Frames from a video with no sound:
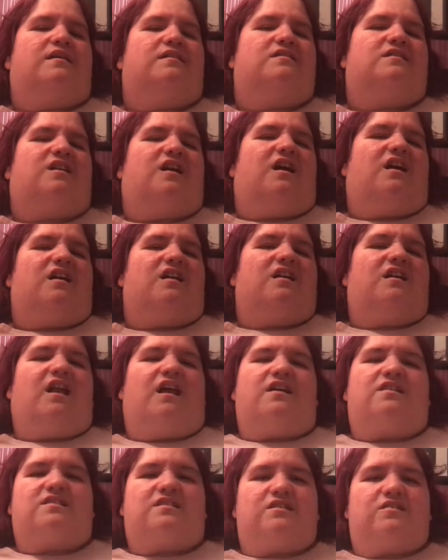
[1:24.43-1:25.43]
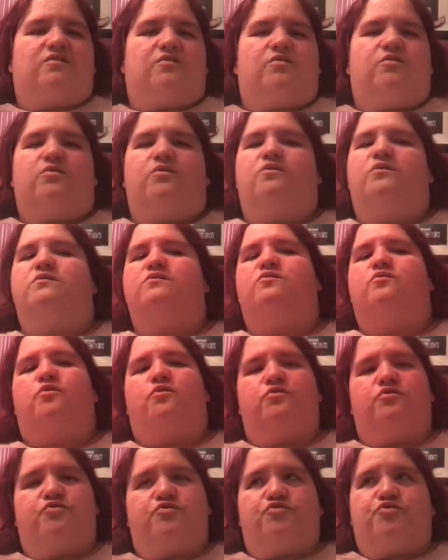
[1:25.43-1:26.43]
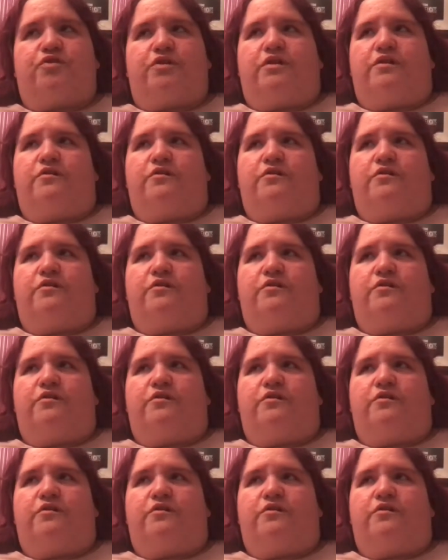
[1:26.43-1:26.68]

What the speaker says: is like classical and country